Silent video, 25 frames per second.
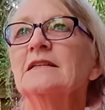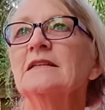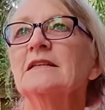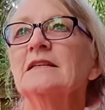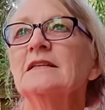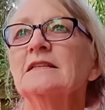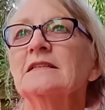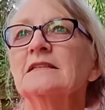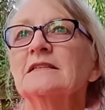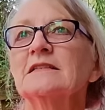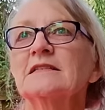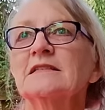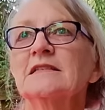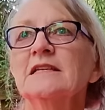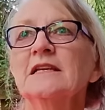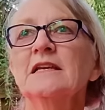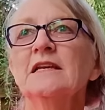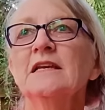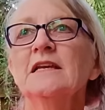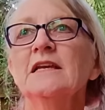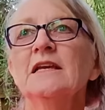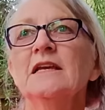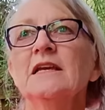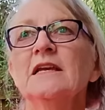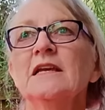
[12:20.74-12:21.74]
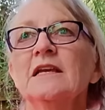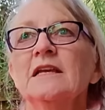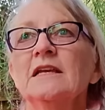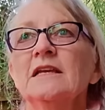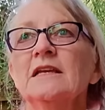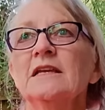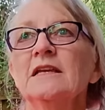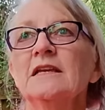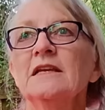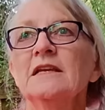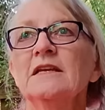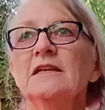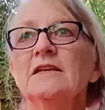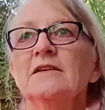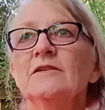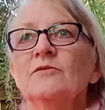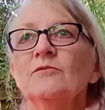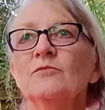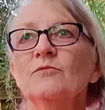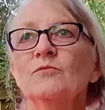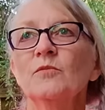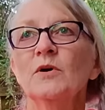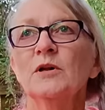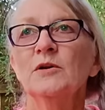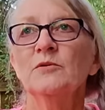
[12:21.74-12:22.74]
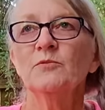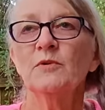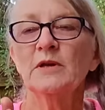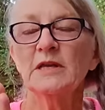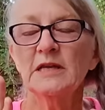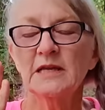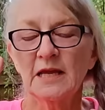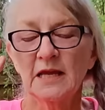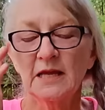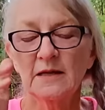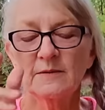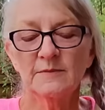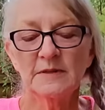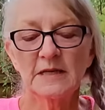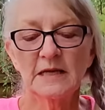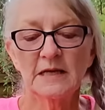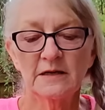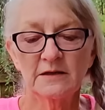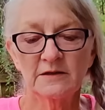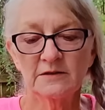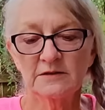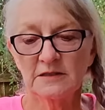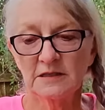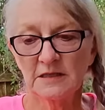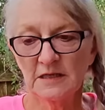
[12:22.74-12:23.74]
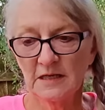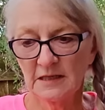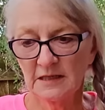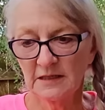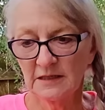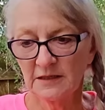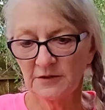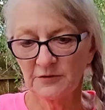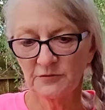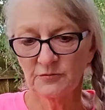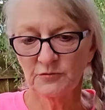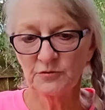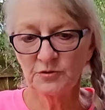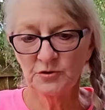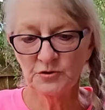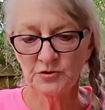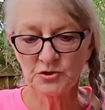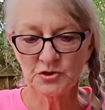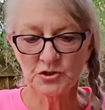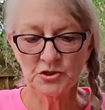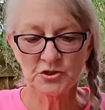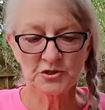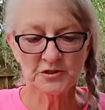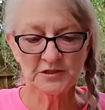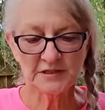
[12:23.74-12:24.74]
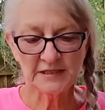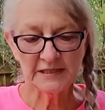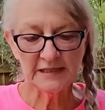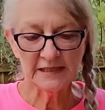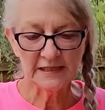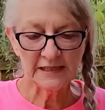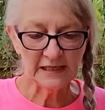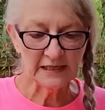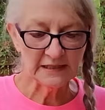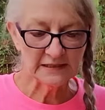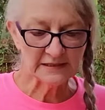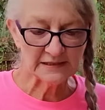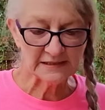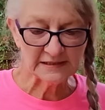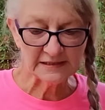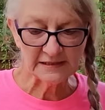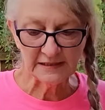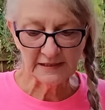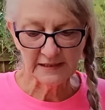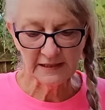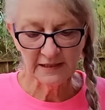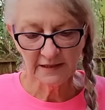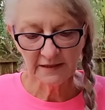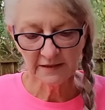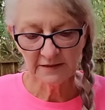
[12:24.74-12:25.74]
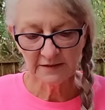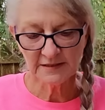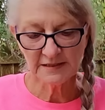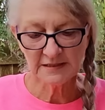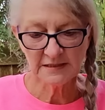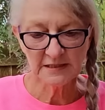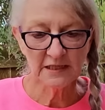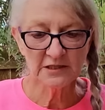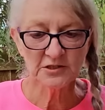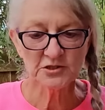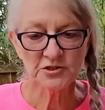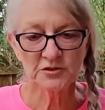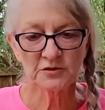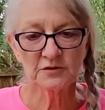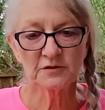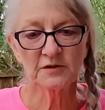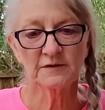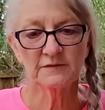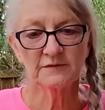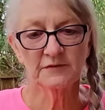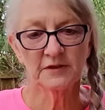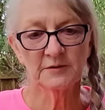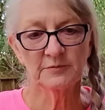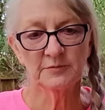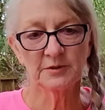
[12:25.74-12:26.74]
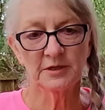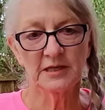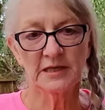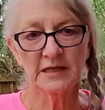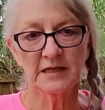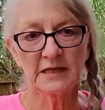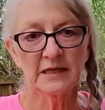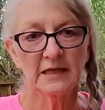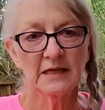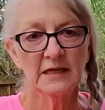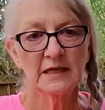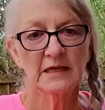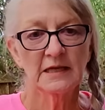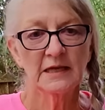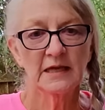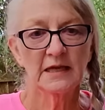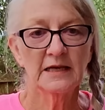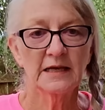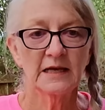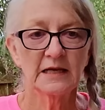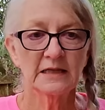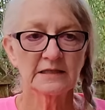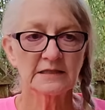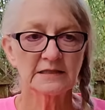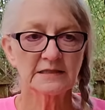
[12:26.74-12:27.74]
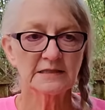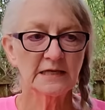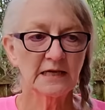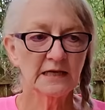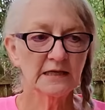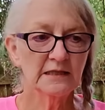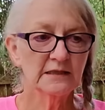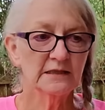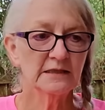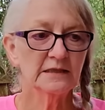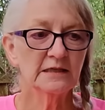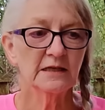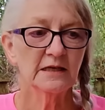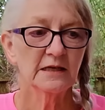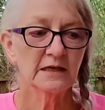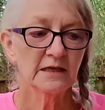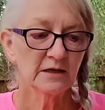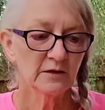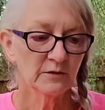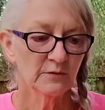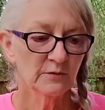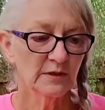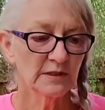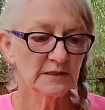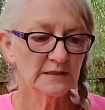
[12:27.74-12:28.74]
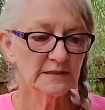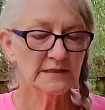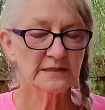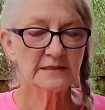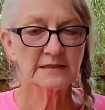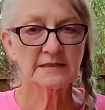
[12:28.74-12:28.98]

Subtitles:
See in when we came down through New Jersey and seeing the Statue of Liberty and Ellis Island was